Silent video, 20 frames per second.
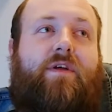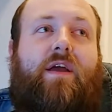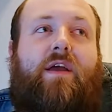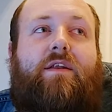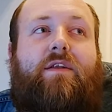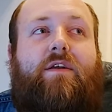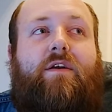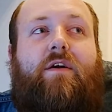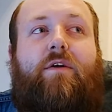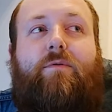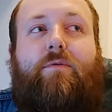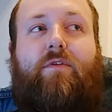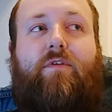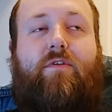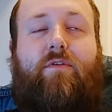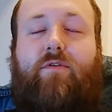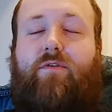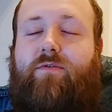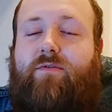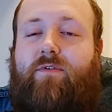and I
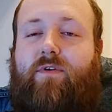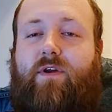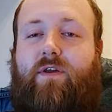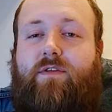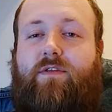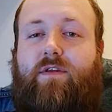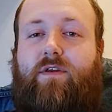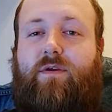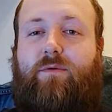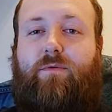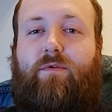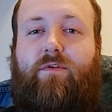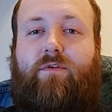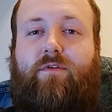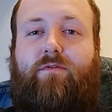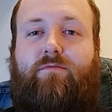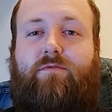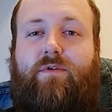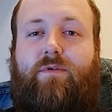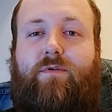was so afraid that he was
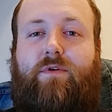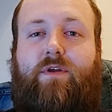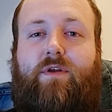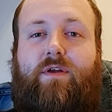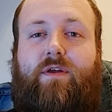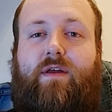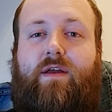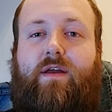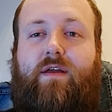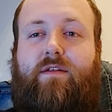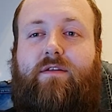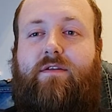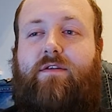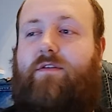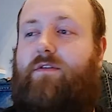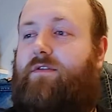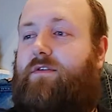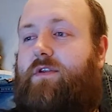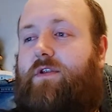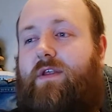going to ruin it, and
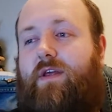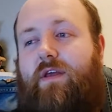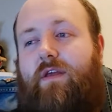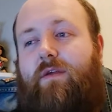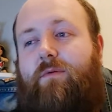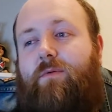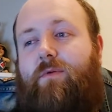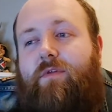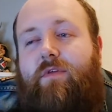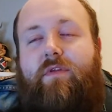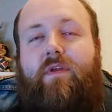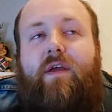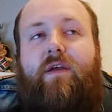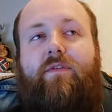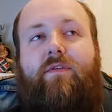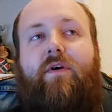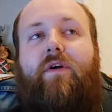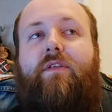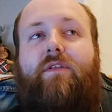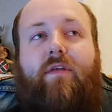today was the day
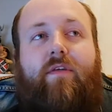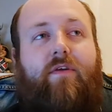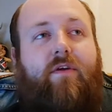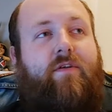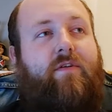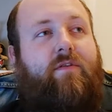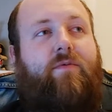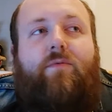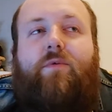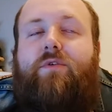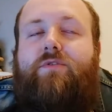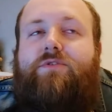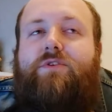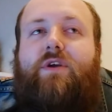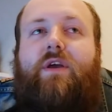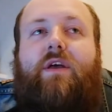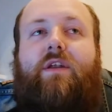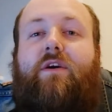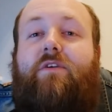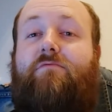that I decided to watch
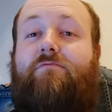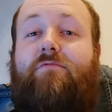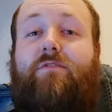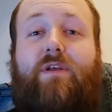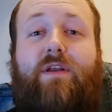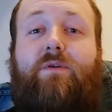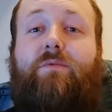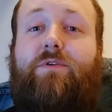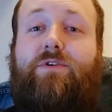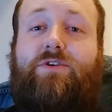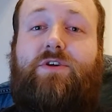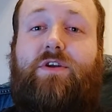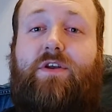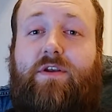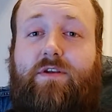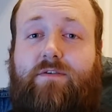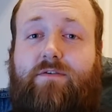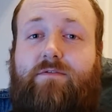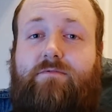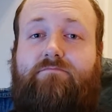it, and I really wish I
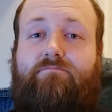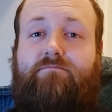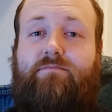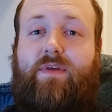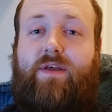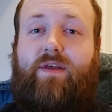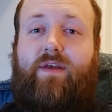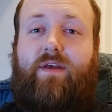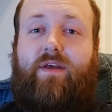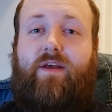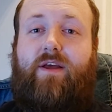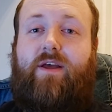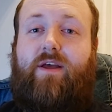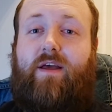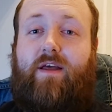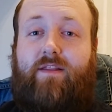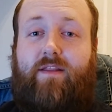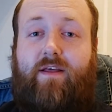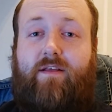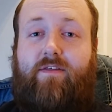didn't.
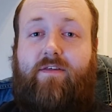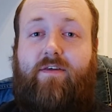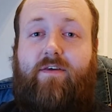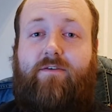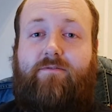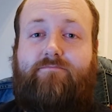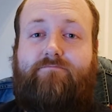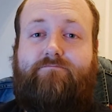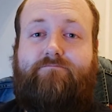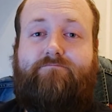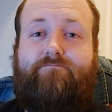And that's it.